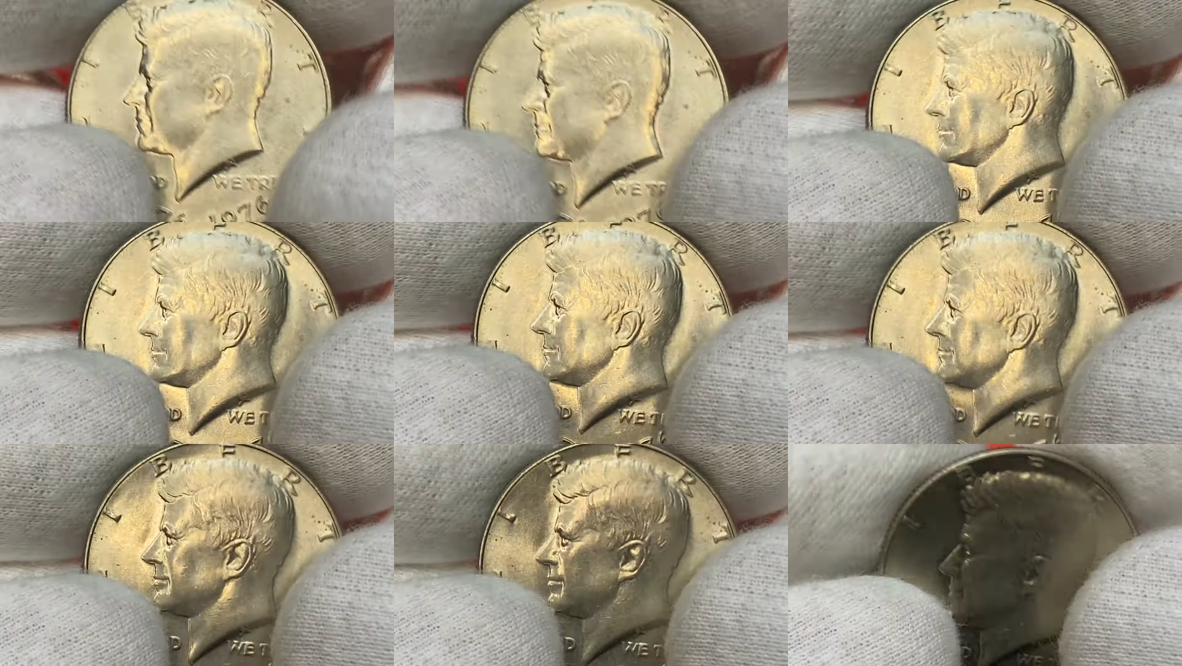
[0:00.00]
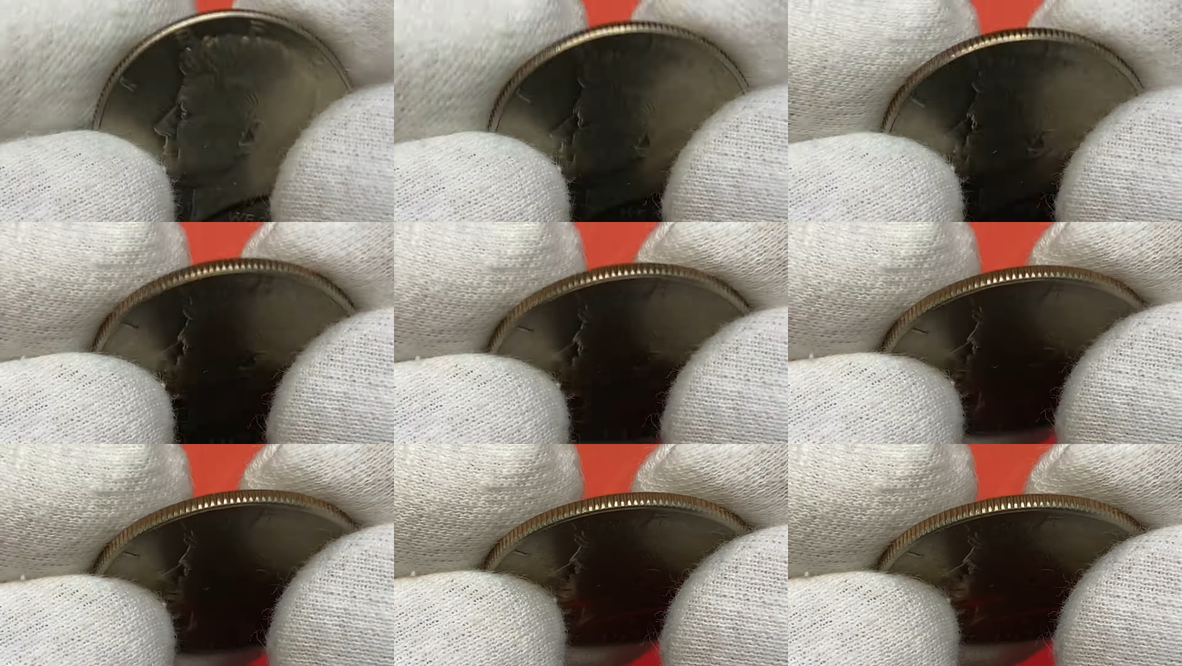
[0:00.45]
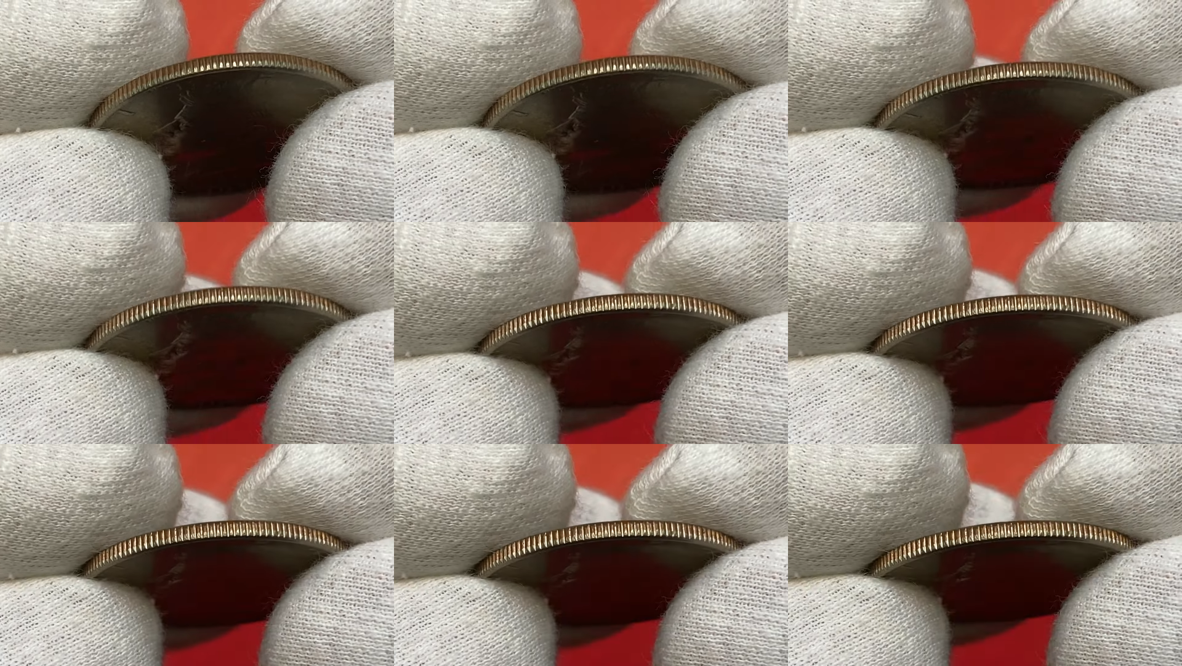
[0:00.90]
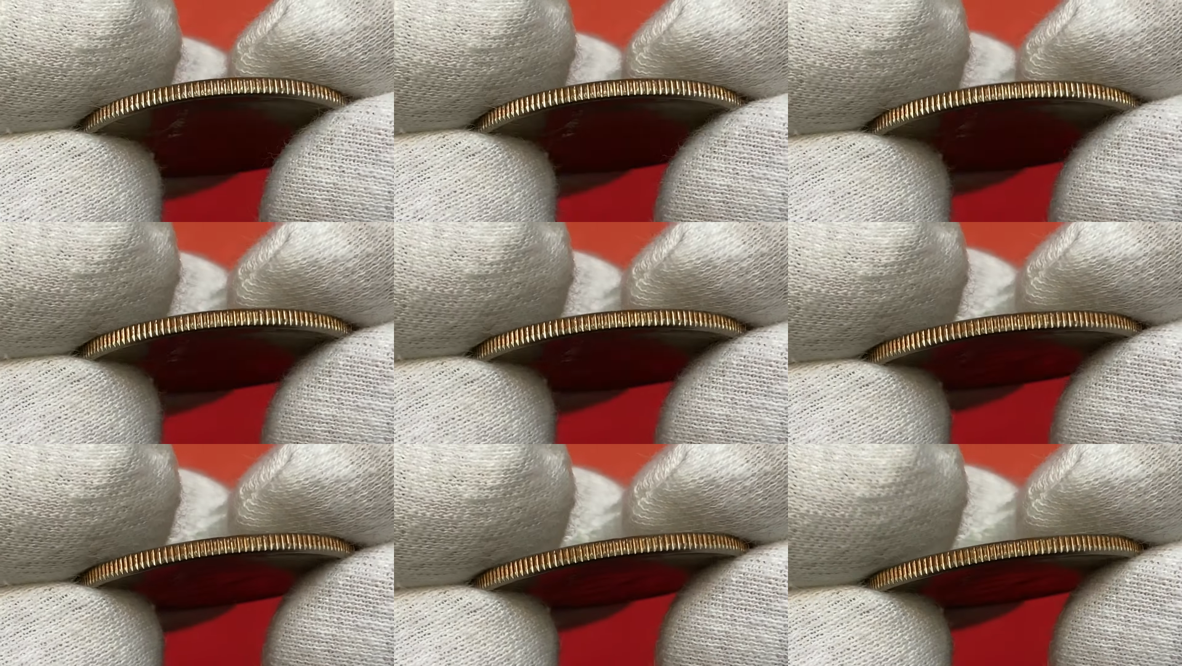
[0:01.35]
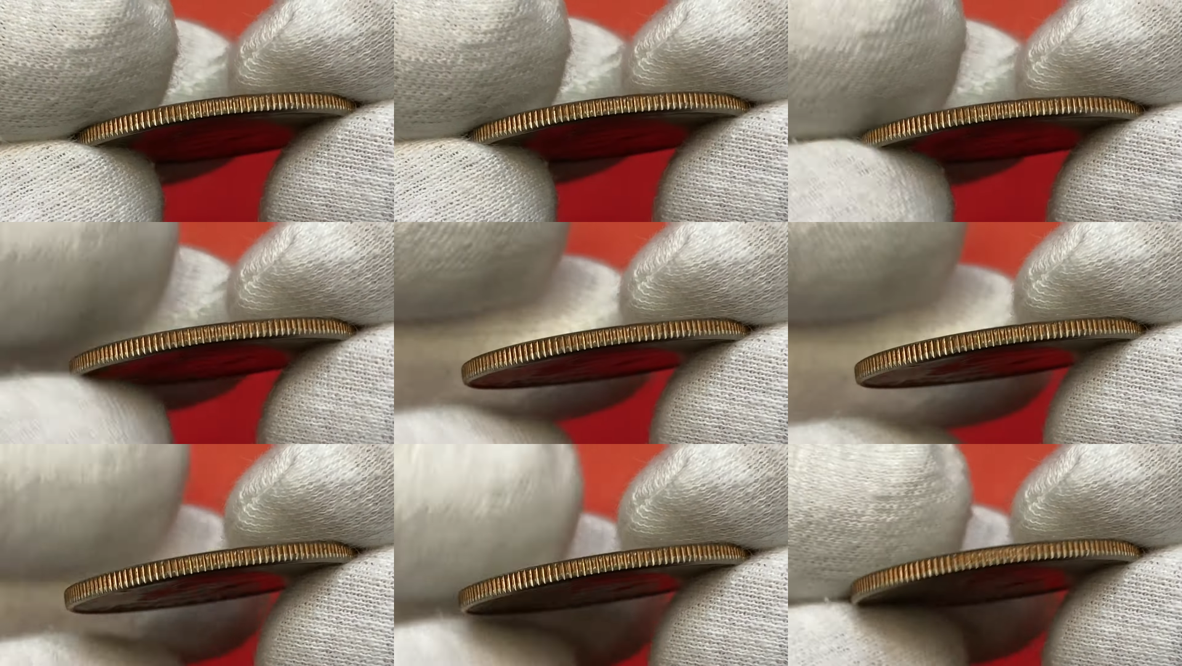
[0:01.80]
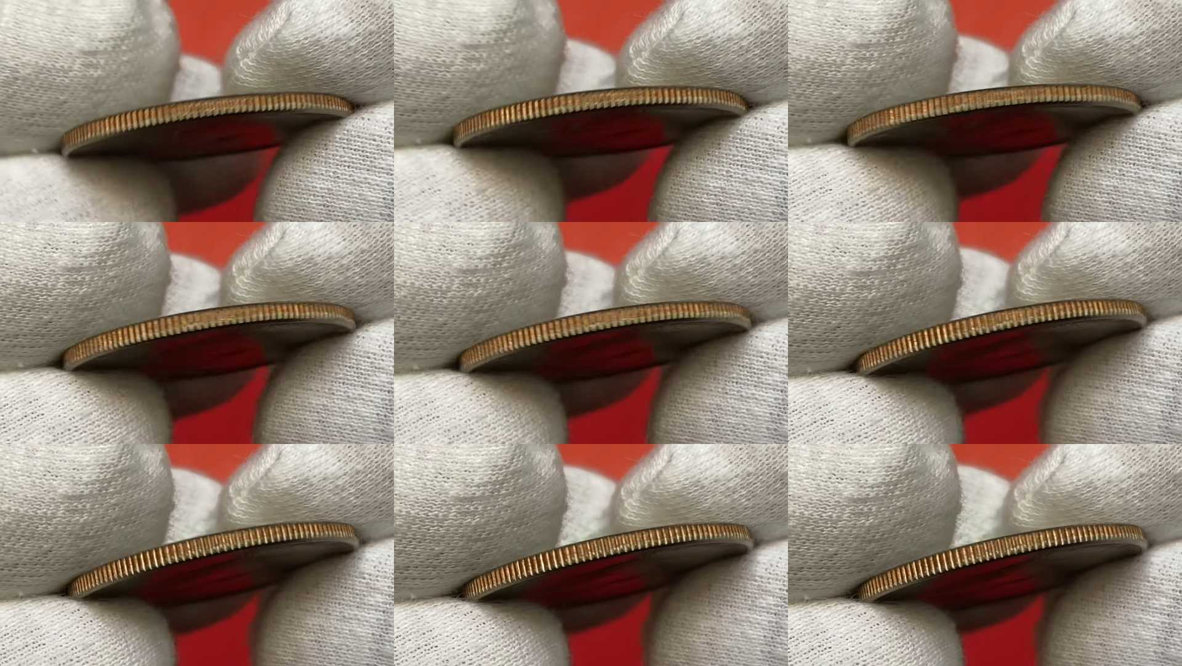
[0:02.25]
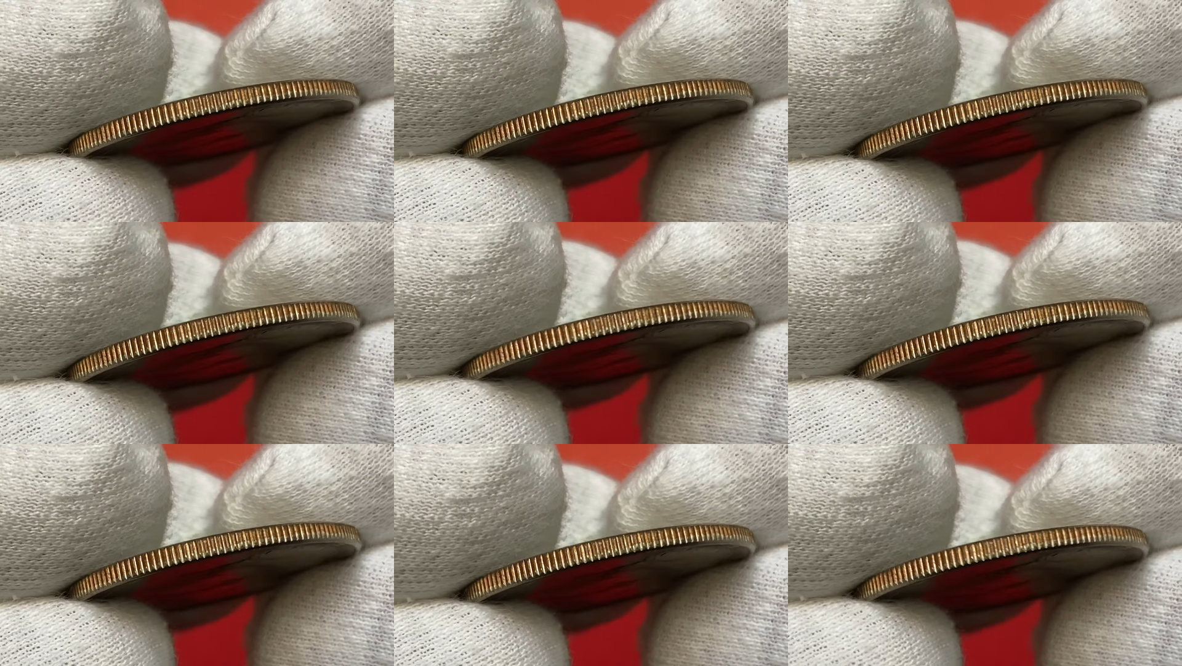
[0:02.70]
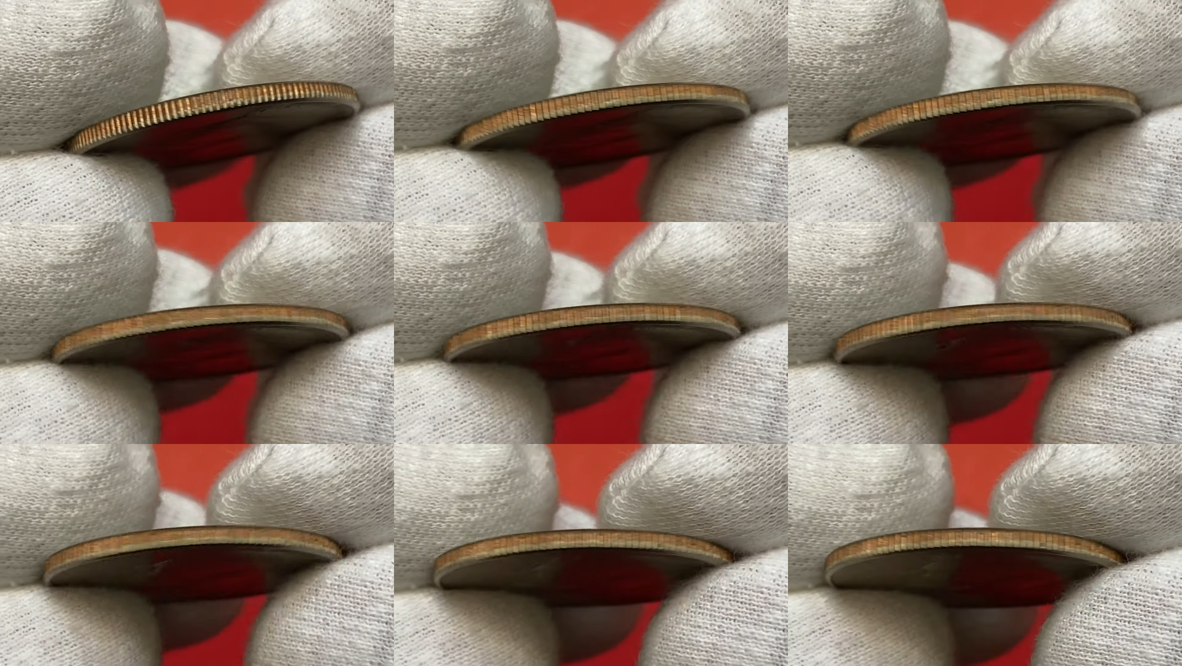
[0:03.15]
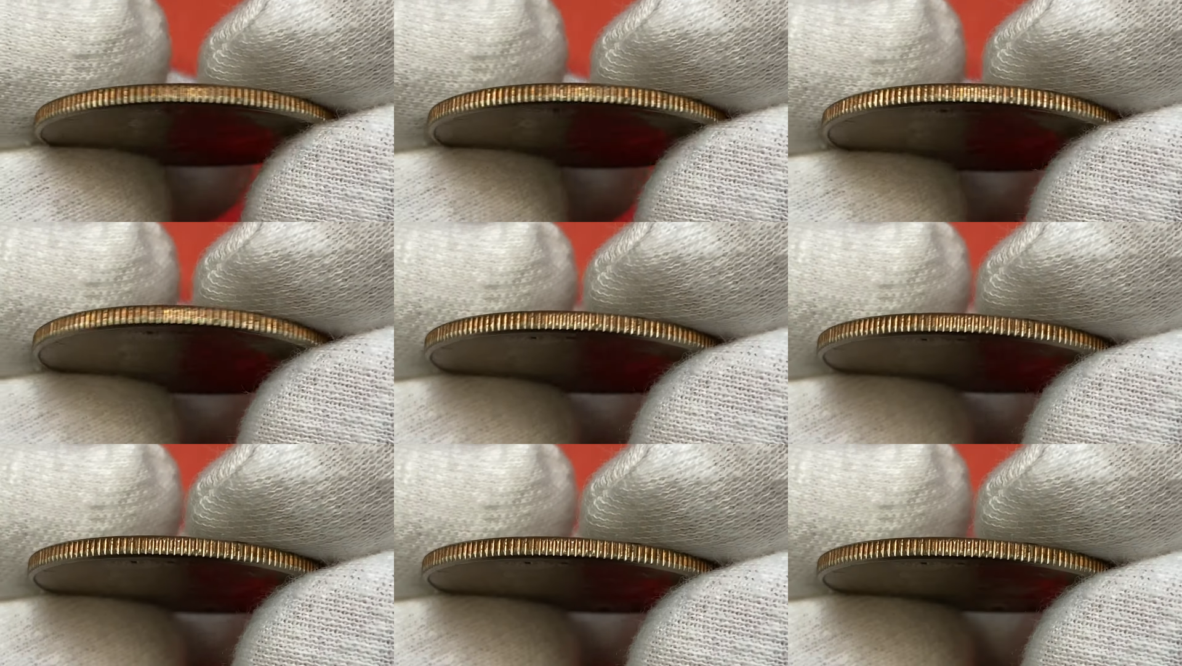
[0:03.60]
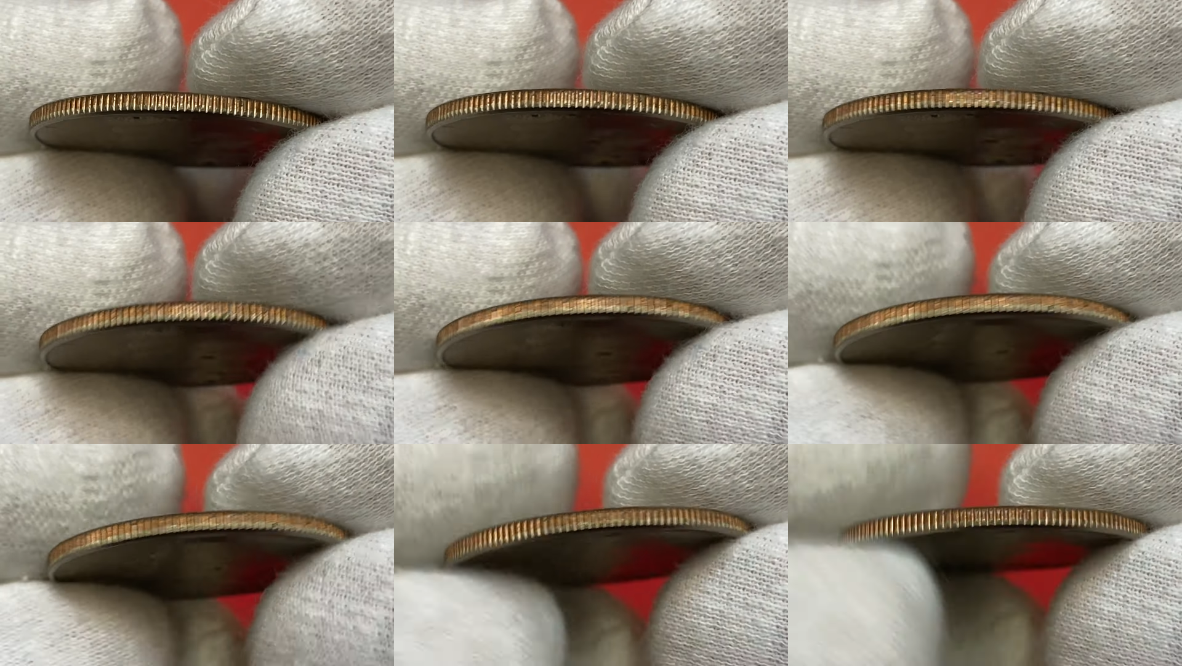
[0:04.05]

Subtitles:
[unreadable: no face in view]